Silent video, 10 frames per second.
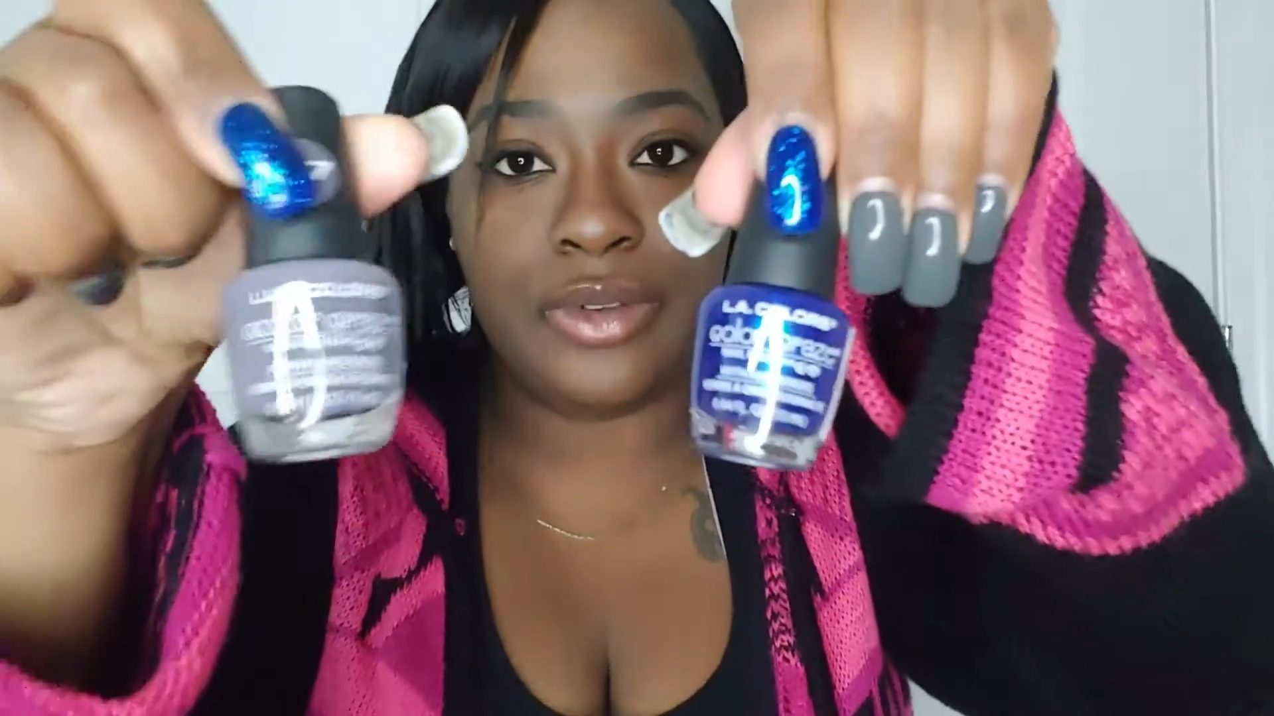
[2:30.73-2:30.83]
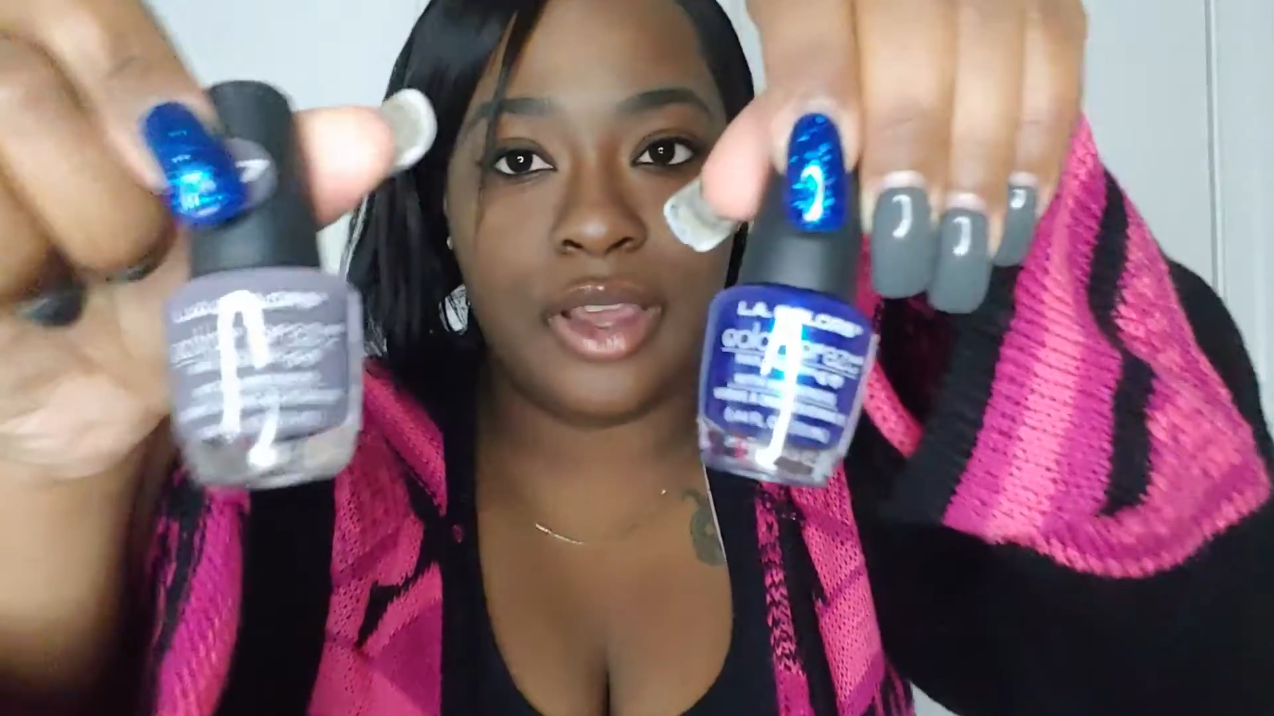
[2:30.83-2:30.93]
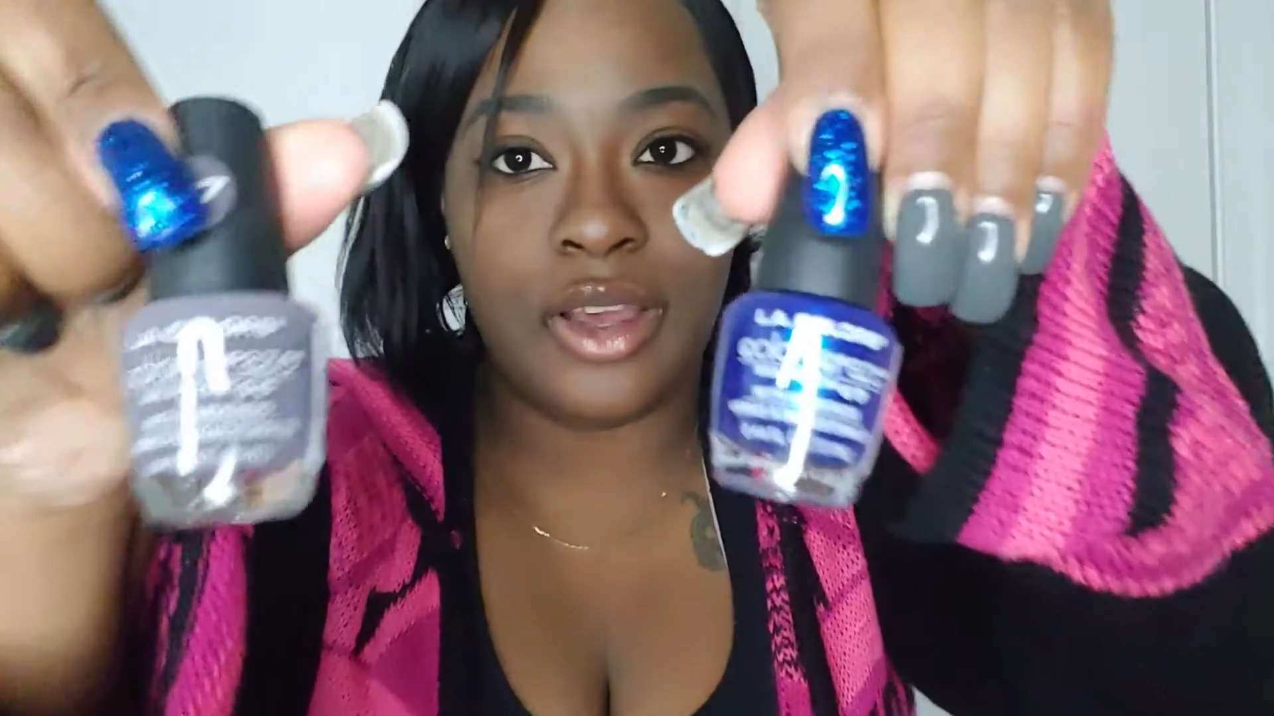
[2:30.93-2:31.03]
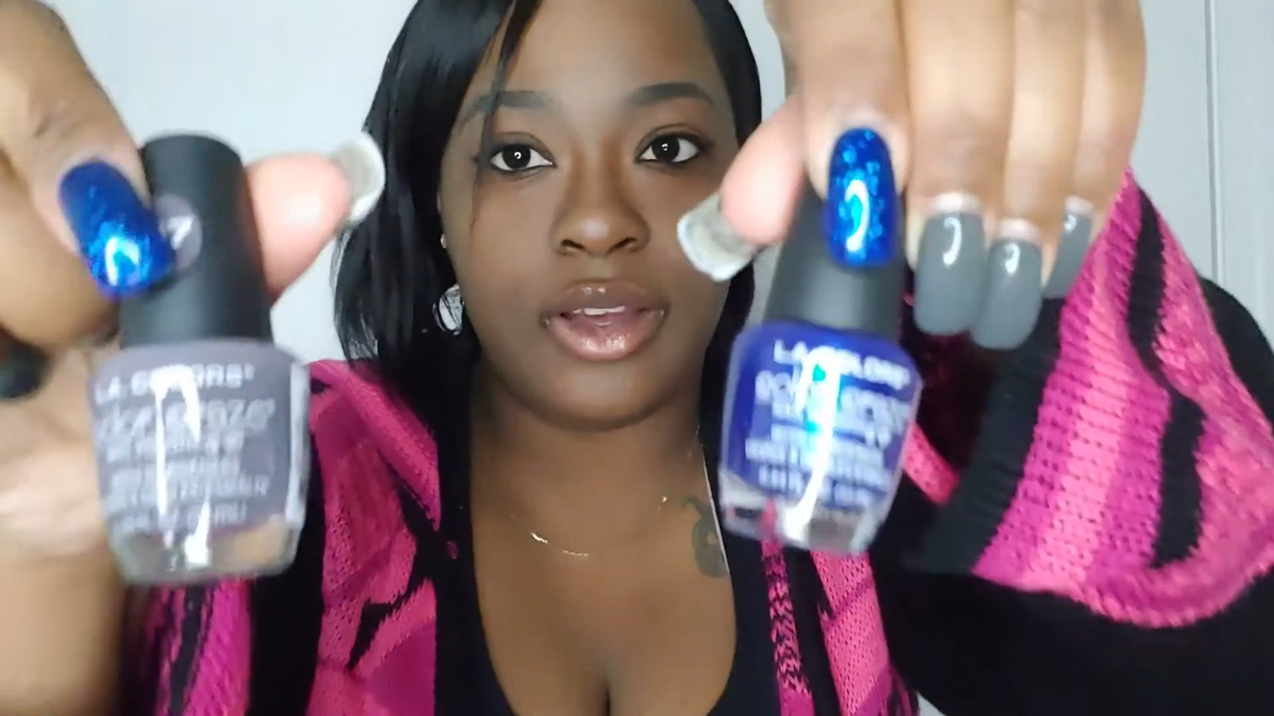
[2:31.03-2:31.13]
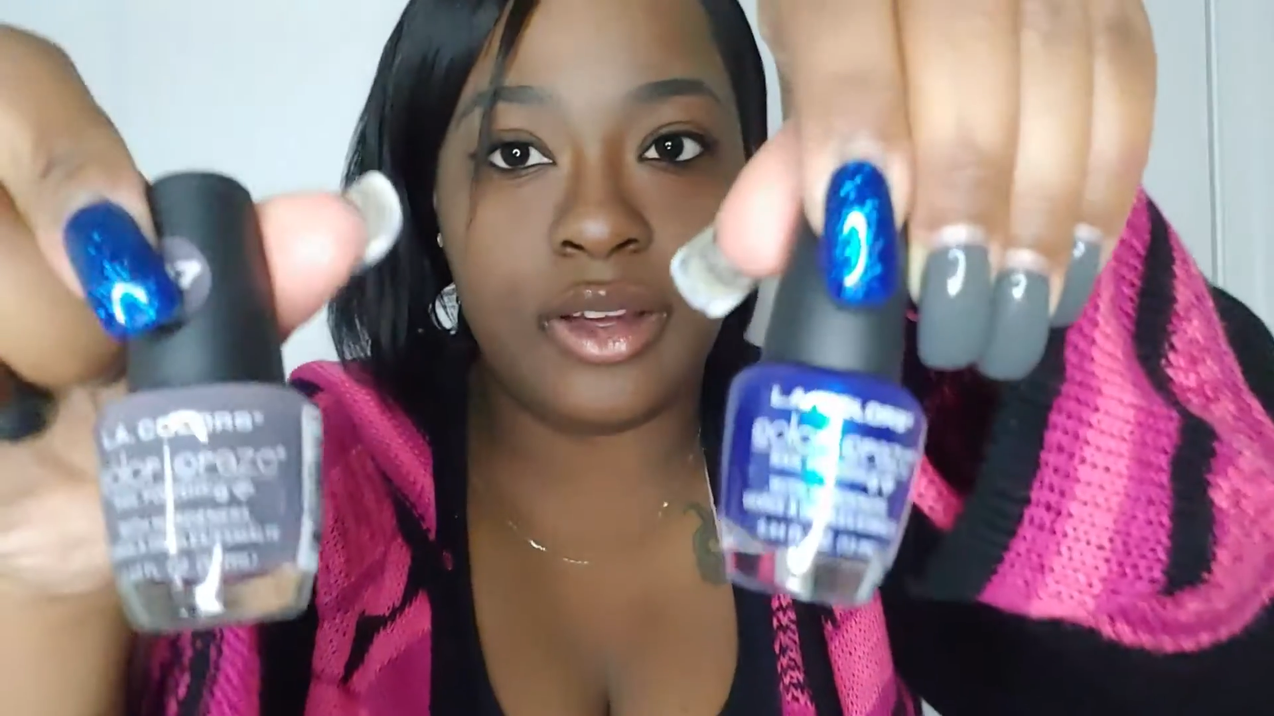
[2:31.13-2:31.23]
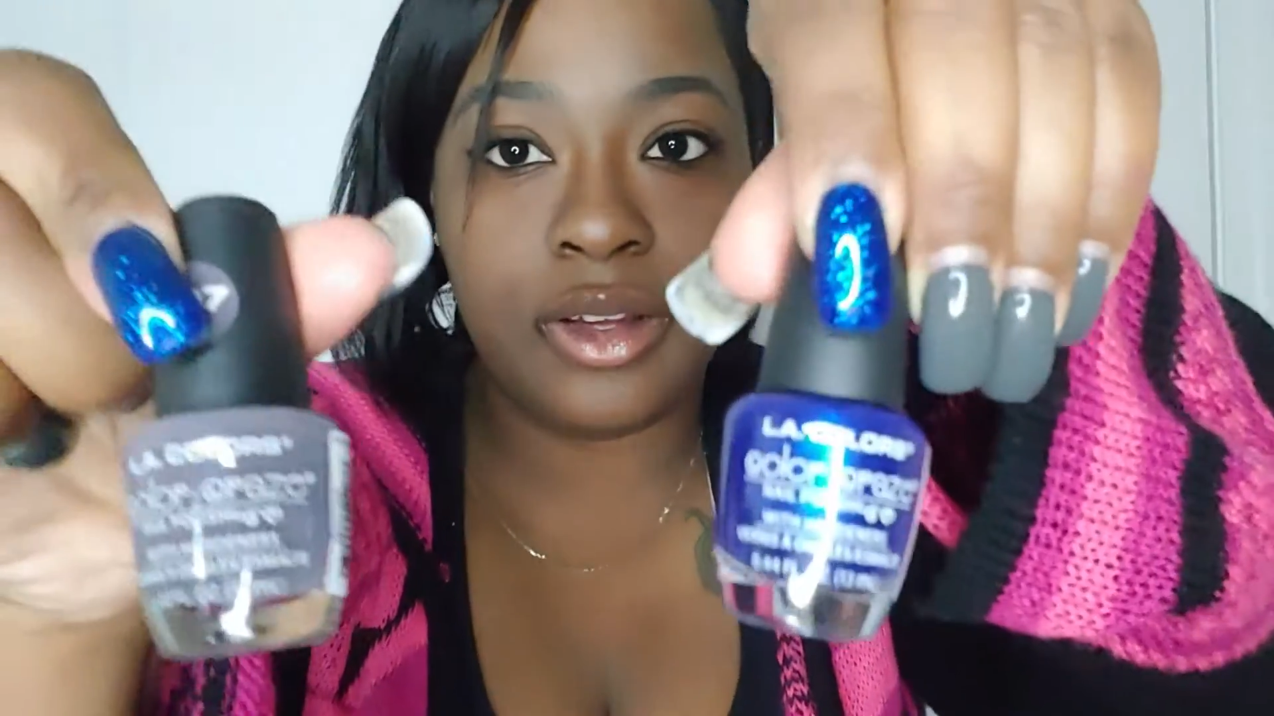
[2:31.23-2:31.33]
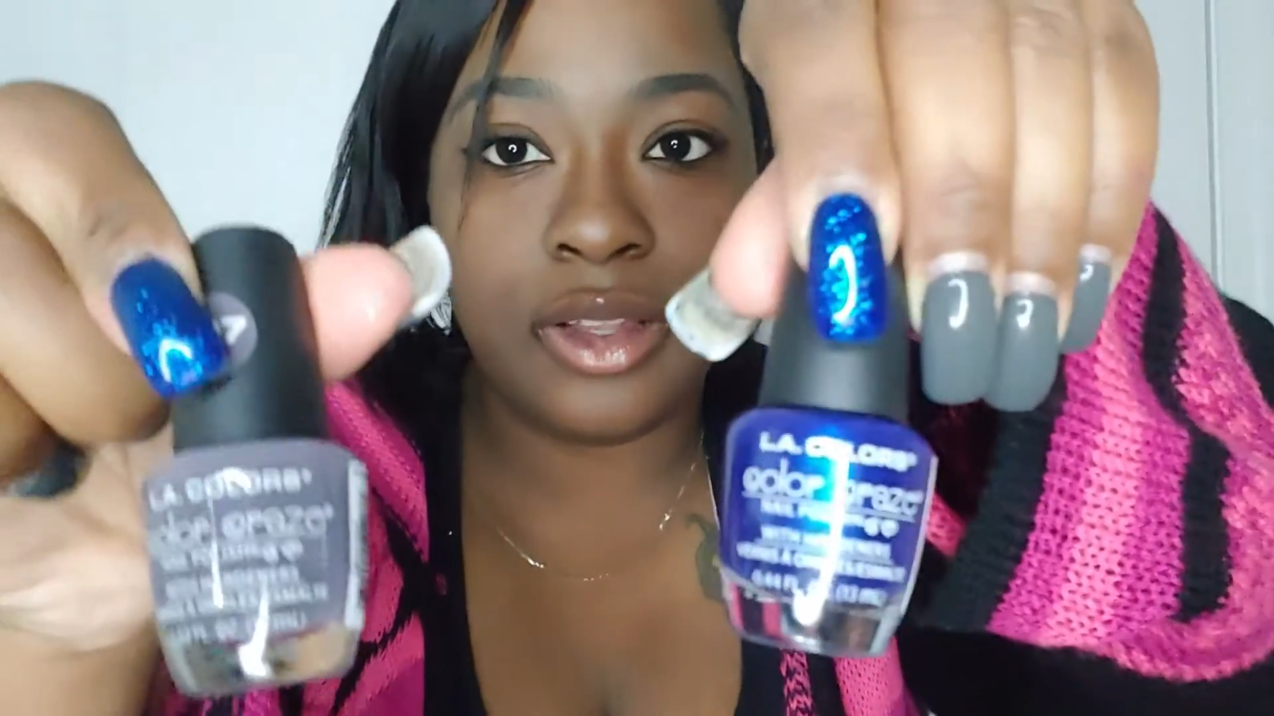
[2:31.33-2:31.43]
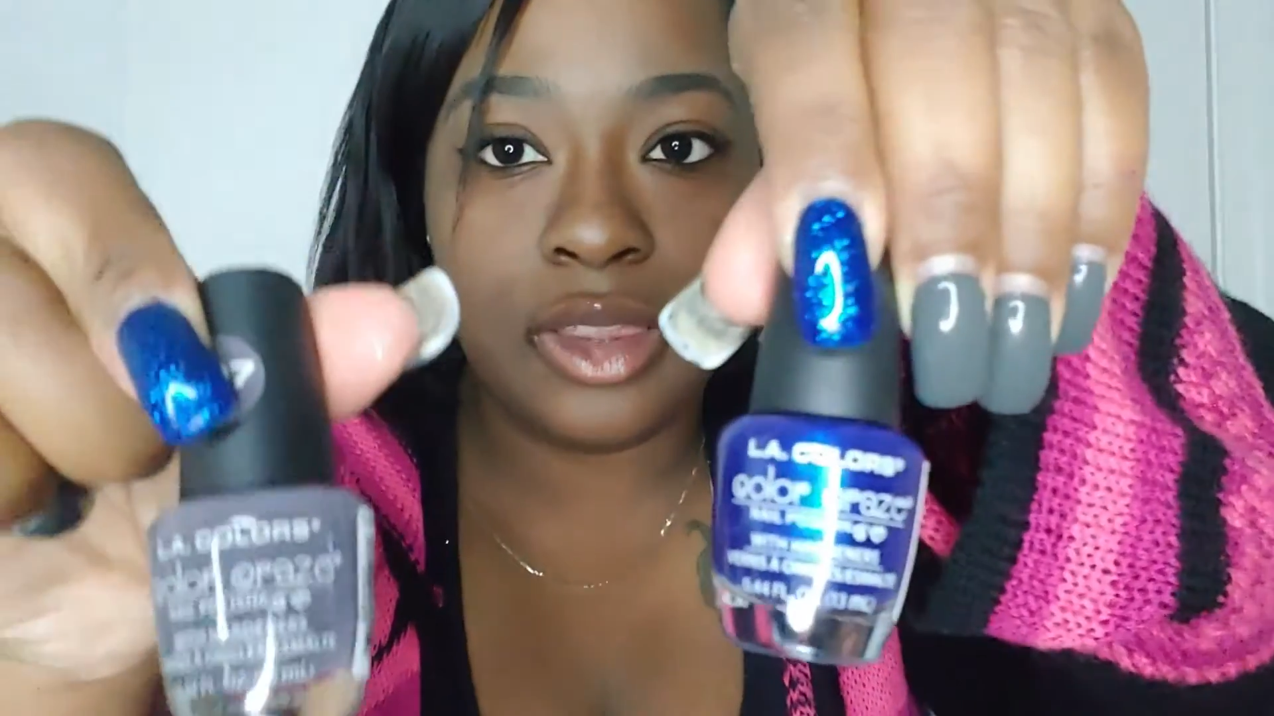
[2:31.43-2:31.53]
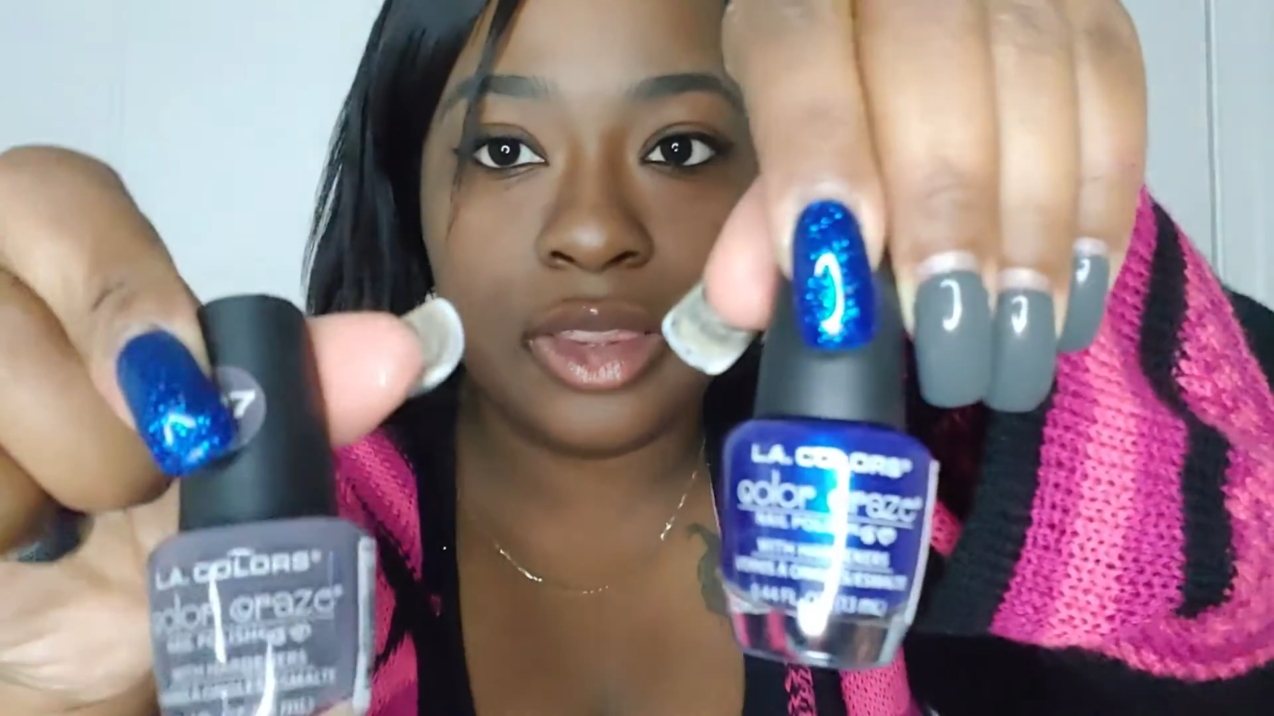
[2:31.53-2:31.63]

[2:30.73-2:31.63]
y'all.